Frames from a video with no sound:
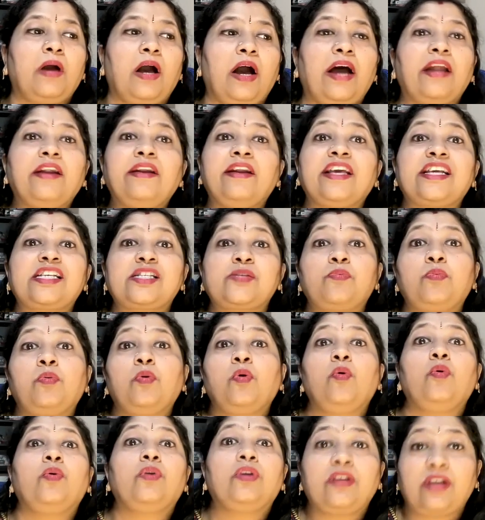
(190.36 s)

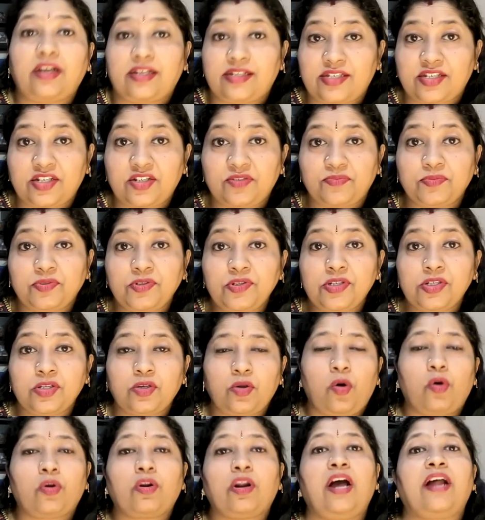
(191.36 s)
unexplored
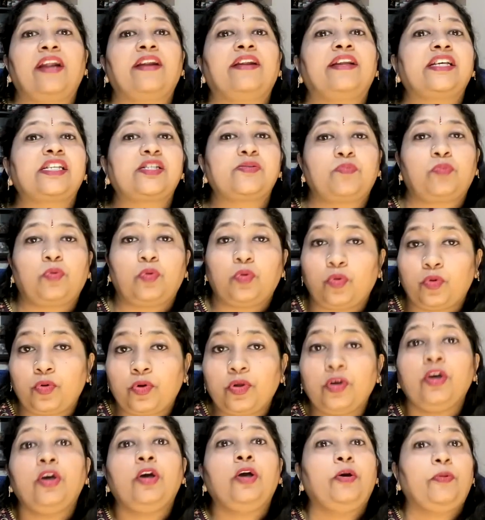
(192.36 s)
customers or unexplored